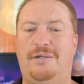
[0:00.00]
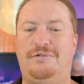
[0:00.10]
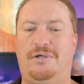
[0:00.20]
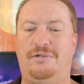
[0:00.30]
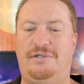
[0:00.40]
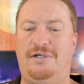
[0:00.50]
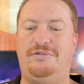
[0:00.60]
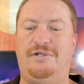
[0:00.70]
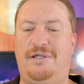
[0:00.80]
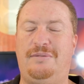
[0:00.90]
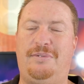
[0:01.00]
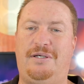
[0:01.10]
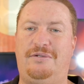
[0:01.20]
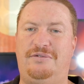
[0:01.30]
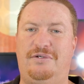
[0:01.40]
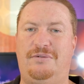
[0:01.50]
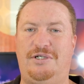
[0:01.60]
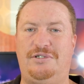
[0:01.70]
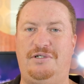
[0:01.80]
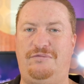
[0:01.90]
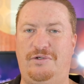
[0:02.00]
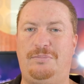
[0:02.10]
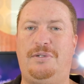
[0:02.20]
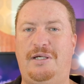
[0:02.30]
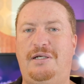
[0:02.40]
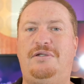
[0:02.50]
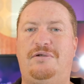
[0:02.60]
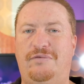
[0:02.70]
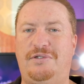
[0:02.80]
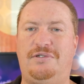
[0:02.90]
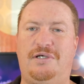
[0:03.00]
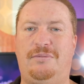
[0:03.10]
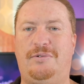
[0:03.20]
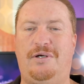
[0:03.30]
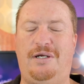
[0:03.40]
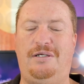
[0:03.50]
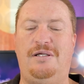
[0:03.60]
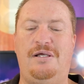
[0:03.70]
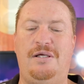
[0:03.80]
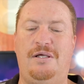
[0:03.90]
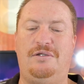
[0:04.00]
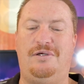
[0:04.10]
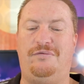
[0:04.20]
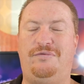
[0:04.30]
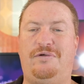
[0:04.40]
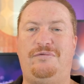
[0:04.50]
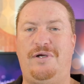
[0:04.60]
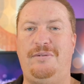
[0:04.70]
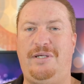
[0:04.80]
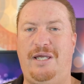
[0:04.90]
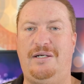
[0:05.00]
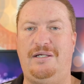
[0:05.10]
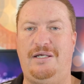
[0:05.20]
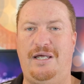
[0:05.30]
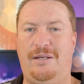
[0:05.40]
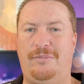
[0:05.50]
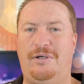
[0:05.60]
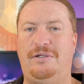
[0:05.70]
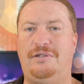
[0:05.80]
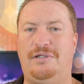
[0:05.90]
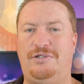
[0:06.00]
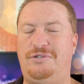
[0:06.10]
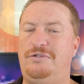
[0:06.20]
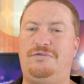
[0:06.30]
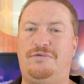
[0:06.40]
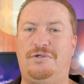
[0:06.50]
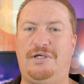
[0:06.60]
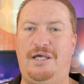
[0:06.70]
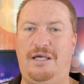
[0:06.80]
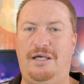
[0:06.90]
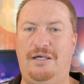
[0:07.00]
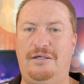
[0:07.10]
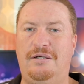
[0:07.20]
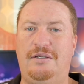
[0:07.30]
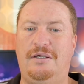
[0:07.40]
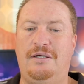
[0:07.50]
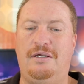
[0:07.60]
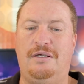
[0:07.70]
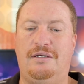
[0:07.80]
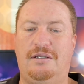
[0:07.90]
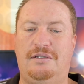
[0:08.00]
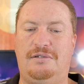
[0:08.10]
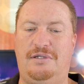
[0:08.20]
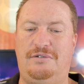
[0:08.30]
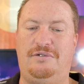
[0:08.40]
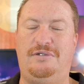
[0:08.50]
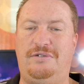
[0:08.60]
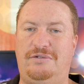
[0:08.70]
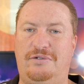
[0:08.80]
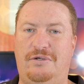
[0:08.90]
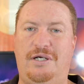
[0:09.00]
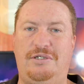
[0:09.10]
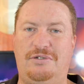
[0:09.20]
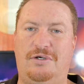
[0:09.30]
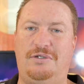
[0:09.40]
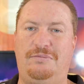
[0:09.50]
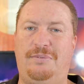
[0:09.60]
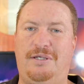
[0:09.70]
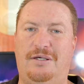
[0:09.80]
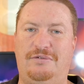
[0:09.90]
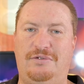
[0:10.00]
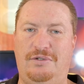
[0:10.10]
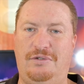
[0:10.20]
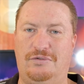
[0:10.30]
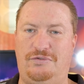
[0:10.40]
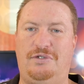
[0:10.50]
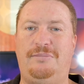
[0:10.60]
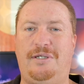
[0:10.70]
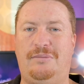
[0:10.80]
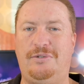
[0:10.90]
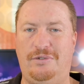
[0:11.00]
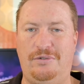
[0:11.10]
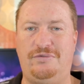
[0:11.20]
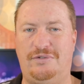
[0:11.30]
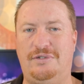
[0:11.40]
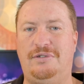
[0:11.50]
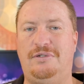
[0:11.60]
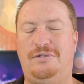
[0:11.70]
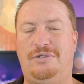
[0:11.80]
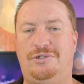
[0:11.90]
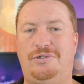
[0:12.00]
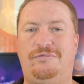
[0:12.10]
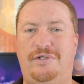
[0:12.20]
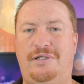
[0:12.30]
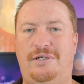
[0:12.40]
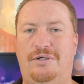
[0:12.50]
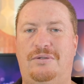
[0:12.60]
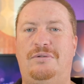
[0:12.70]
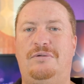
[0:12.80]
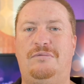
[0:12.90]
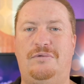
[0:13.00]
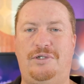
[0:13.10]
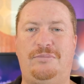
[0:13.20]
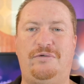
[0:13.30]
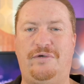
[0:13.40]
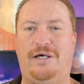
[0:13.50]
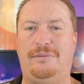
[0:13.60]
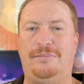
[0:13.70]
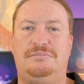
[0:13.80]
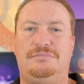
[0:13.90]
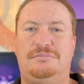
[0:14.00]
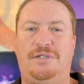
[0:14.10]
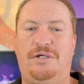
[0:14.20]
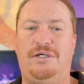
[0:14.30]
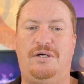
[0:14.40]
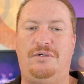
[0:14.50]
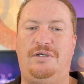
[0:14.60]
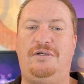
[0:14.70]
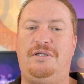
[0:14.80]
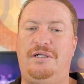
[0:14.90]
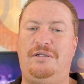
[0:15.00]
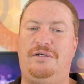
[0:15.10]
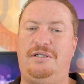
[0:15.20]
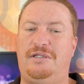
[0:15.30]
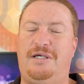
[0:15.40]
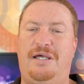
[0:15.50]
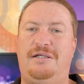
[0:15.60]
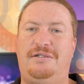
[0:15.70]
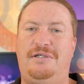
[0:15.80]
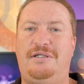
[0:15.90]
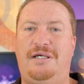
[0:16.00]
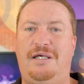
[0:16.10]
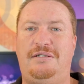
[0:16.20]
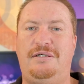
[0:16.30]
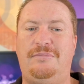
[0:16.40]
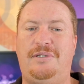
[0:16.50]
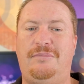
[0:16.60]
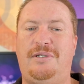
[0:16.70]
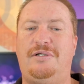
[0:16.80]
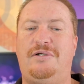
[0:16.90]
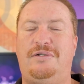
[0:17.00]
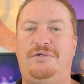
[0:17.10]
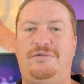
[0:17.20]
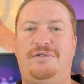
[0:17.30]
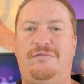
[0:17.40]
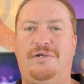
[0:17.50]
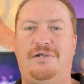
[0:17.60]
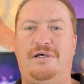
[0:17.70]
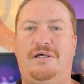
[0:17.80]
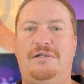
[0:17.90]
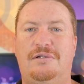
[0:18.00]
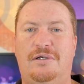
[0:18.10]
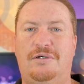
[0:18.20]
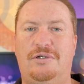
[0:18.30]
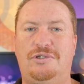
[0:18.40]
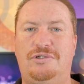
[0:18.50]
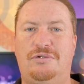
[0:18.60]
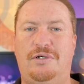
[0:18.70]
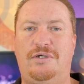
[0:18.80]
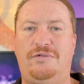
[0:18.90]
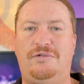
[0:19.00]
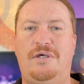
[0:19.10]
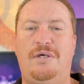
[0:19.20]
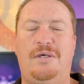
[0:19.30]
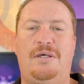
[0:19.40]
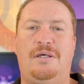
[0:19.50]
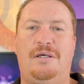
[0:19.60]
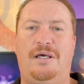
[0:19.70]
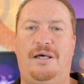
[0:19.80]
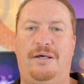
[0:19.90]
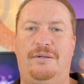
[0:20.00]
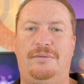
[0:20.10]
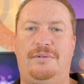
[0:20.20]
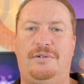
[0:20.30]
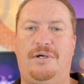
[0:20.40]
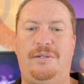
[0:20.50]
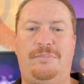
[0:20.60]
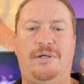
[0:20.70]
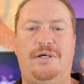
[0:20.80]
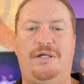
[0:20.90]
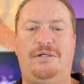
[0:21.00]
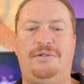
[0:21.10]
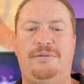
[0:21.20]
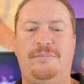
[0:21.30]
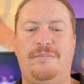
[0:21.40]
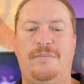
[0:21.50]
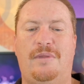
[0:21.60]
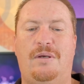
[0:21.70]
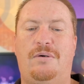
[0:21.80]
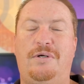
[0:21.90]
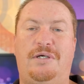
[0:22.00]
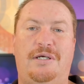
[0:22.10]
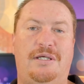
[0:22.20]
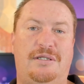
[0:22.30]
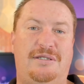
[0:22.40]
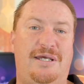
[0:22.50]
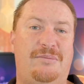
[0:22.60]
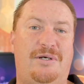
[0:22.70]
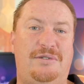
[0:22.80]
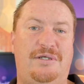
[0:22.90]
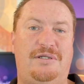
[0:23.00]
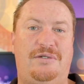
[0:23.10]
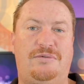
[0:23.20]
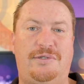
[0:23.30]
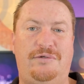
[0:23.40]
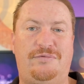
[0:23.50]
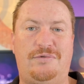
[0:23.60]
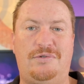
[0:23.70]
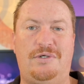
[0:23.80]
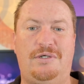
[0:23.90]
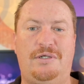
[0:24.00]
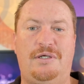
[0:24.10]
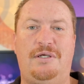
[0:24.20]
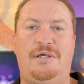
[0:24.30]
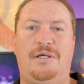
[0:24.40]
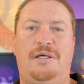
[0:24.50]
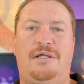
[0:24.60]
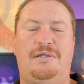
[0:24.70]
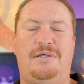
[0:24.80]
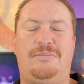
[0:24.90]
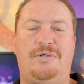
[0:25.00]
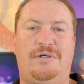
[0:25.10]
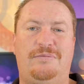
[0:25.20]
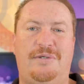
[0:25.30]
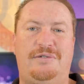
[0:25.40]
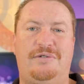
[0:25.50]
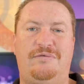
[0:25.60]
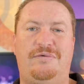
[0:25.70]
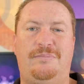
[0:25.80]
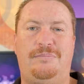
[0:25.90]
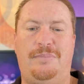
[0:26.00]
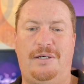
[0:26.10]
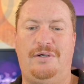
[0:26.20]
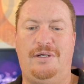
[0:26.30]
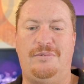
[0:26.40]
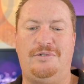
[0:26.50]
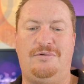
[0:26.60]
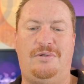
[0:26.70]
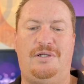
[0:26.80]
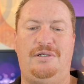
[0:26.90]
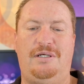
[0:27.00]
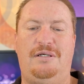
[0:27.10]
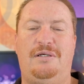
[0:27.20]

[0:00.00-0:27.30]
So there's another big consideration. If you're planning to eventually upgrade to a full-frame Canon camera that shoots 4K, this lens is a great choice because you'll still be able to use it to shoot video when you move up. There you go. You can either get the Canon 10 to 18mm at $279, a good choice, great bargain, or you can get the Tamron 10 to 24, a little more expensive, better image quality,